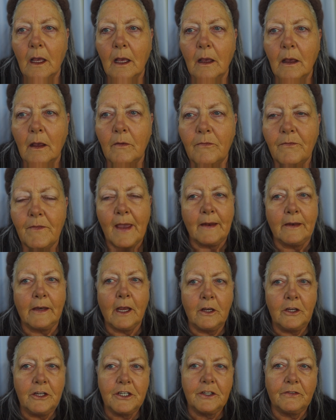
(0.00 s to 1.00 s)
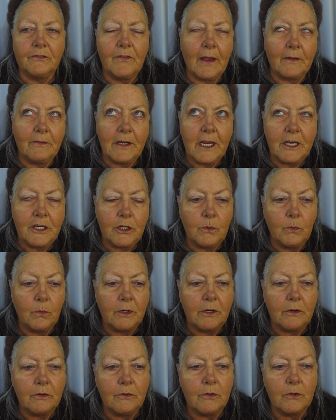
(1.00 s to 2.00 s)
a foundation
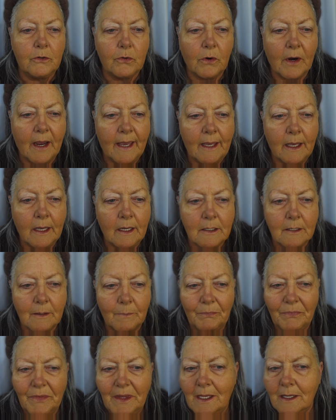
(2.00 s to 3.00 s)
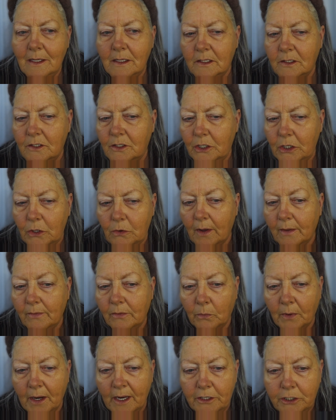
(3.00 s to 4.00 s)
when you try it is, do you have
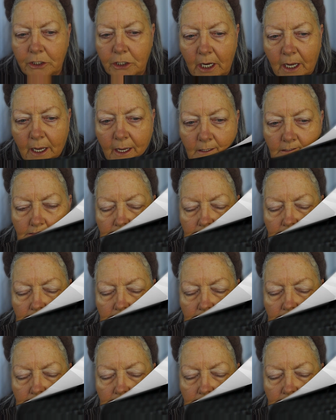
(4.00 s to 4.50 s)
the right shade?